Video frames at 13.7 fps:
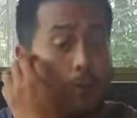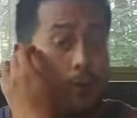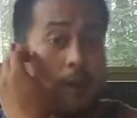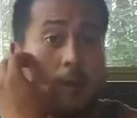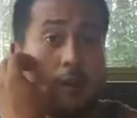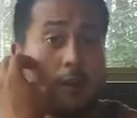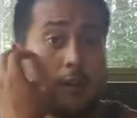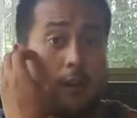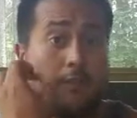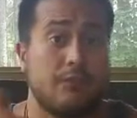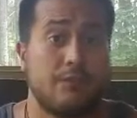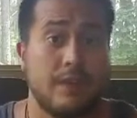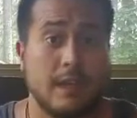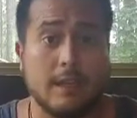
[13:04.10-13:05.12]
to work on our
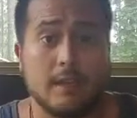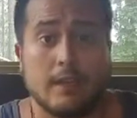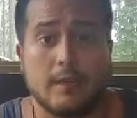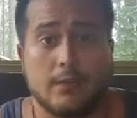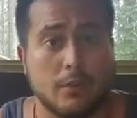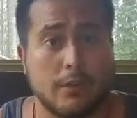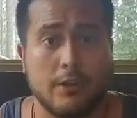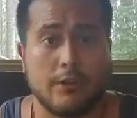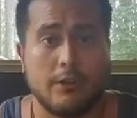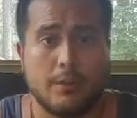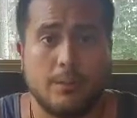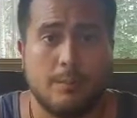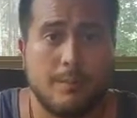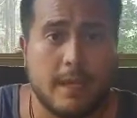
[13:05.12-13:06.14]
feet. We're going
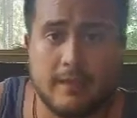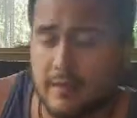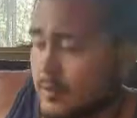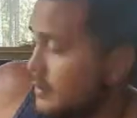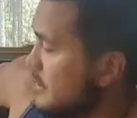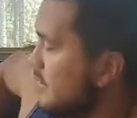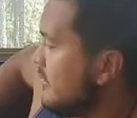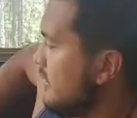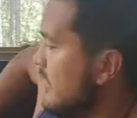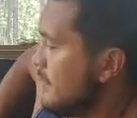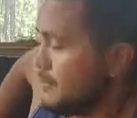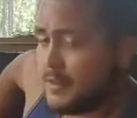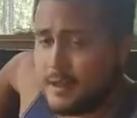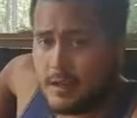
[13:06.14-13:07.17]
to do basically the
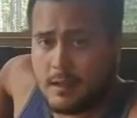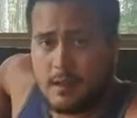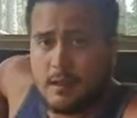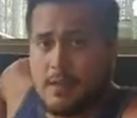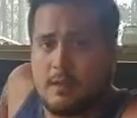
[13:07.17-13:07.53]
same thing.